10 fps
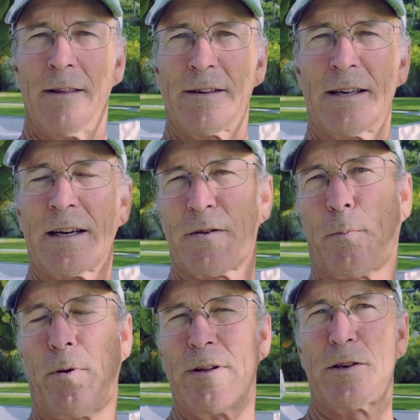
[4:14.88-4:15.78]
The
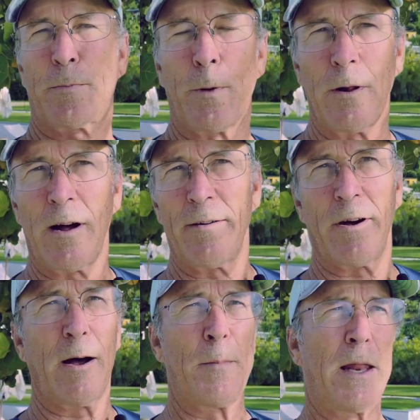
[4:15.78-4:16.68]
sixth principle of
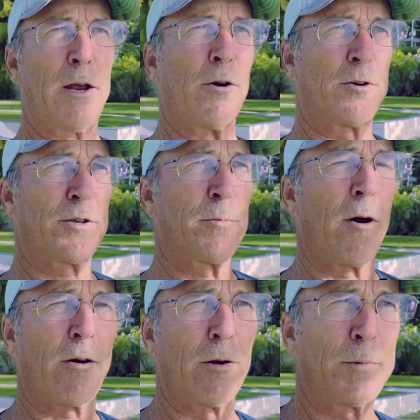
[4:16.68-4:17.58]
a mediocre
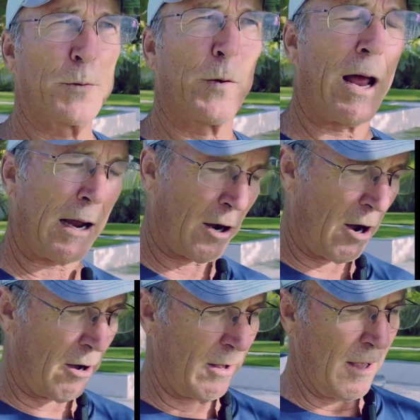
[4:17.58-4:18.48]
small group is what I
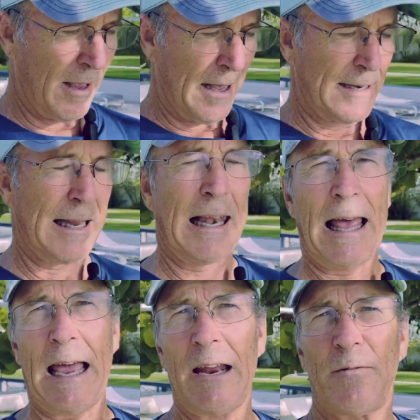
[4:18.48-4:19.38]
call
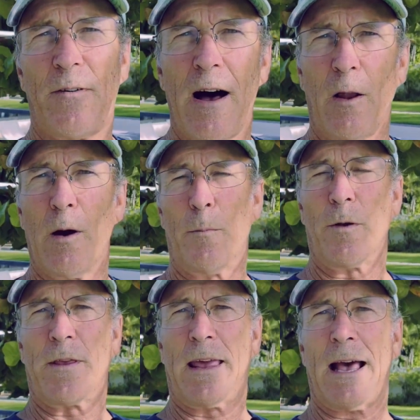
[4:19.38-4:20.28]
delayed follow-up
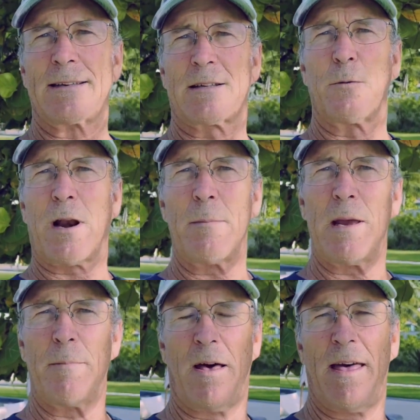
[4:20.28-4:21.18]
with guests. And what I
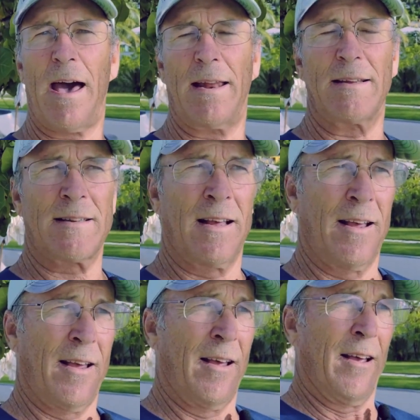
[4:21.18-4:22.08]
mean by that is,
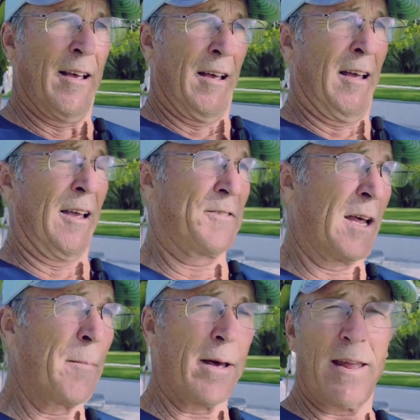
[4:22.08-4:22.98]
if
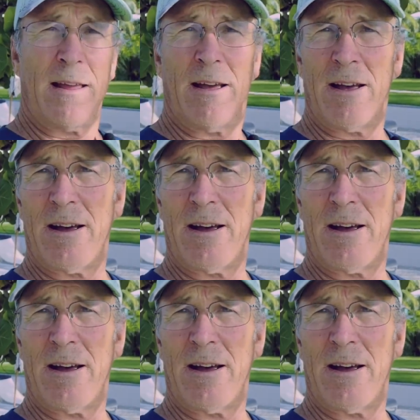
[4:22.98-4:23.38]
somebody